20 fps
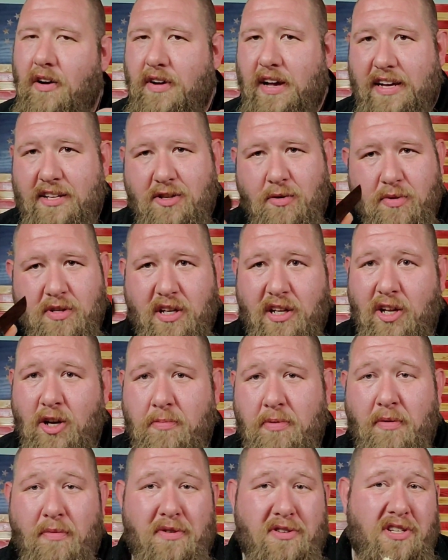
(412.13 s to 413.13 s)
Okay, so it was a
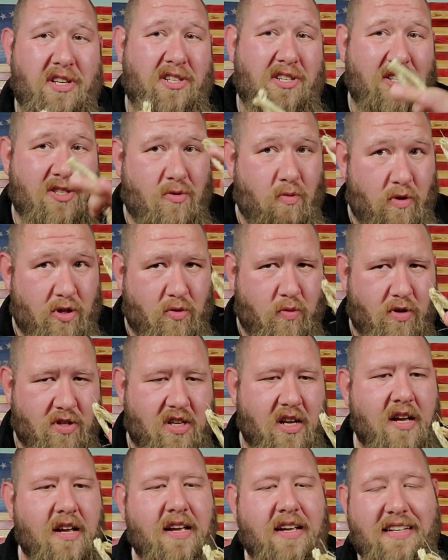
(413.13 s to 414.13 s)
little bit of resistance, which
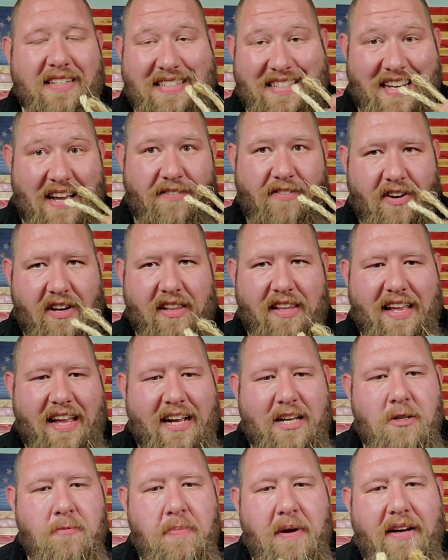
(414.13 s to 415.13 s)
was
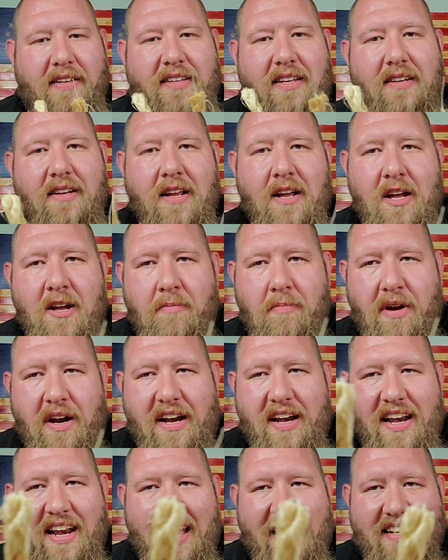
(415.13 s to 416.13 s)
definitely expected,
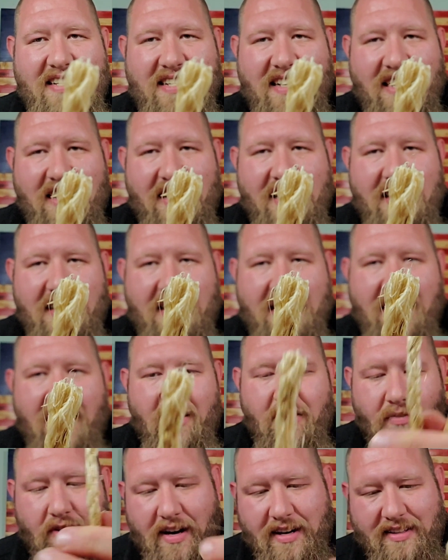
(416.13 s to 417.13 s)
but a nice clean
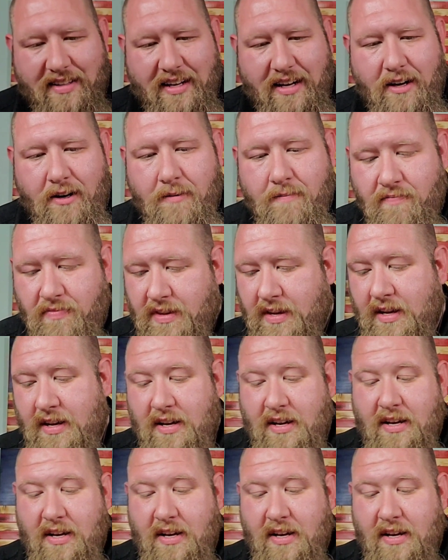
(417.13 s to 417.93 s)
cut right there.